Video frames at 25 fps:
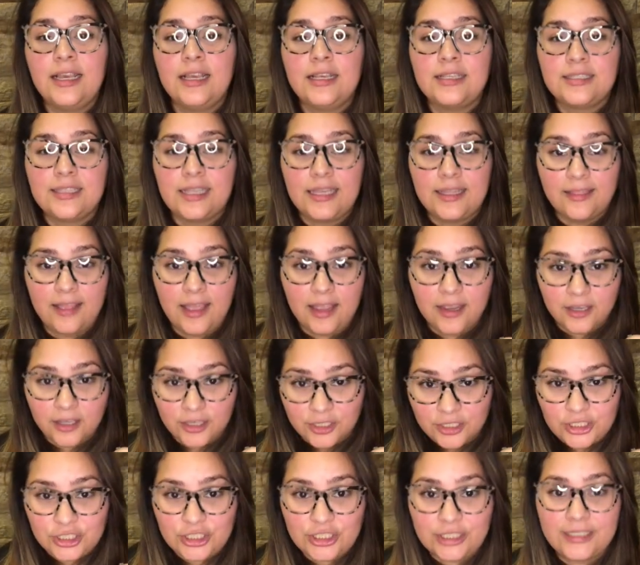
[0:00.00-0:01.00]
send that
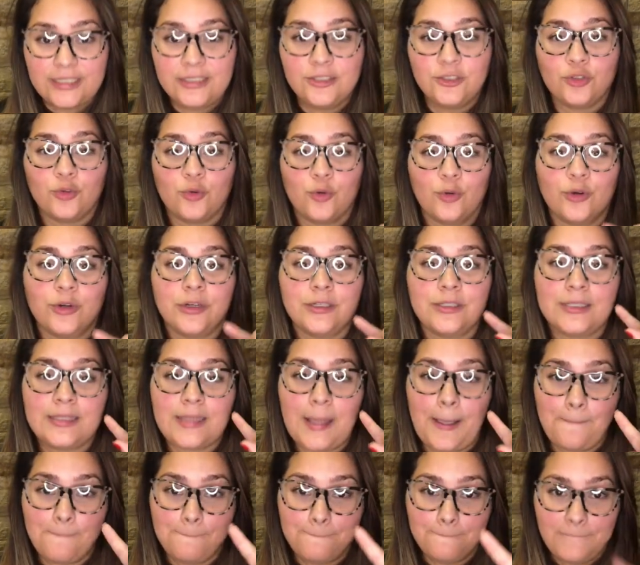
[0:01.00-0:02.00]
good shit towards
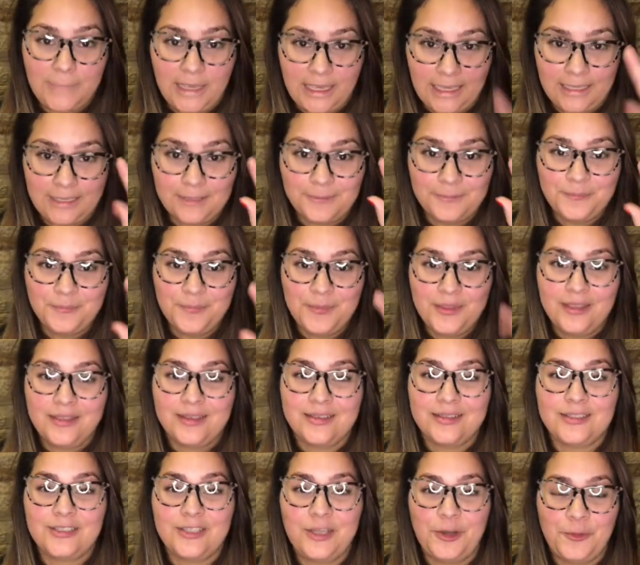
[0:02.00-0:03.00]
me.
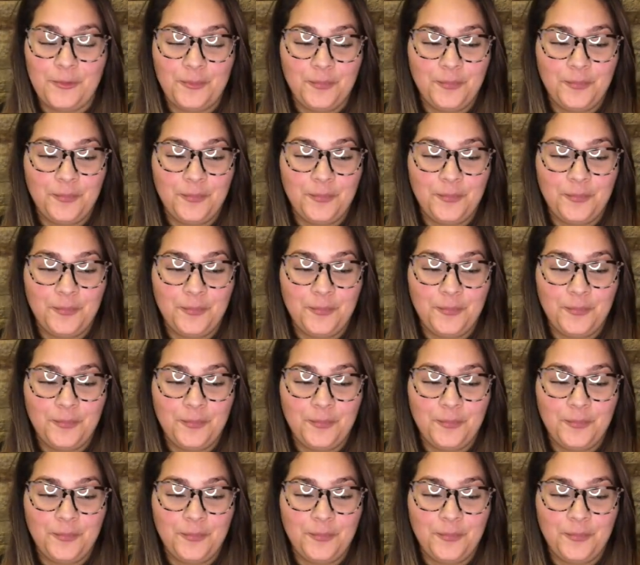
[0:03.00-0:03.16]
So